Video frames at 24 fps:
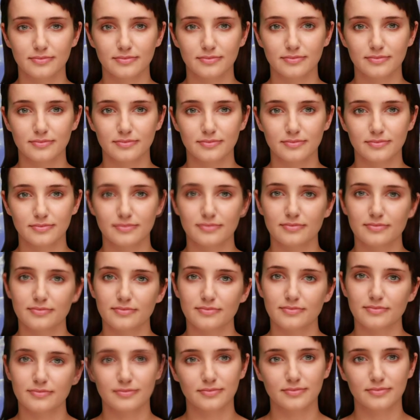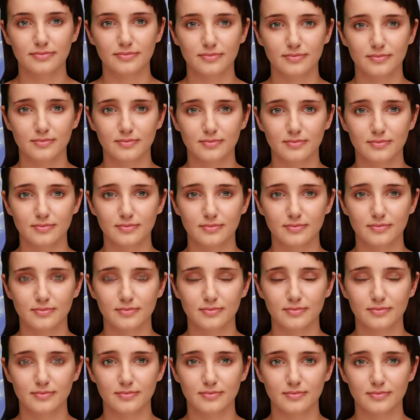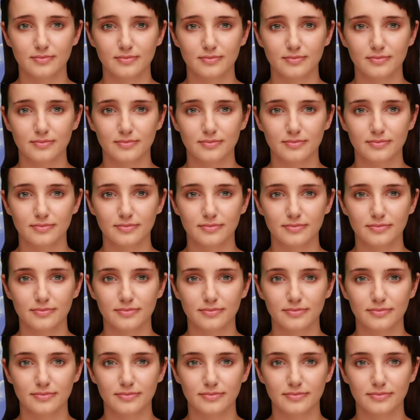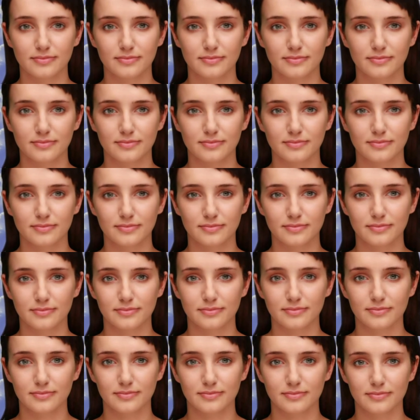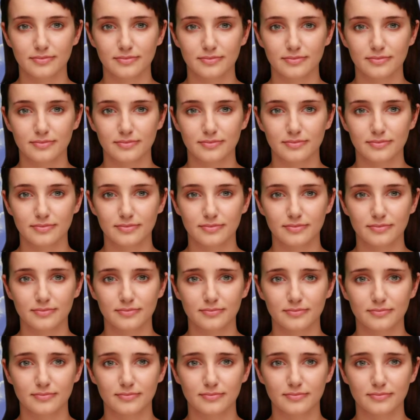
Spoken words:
This person isn't speaking.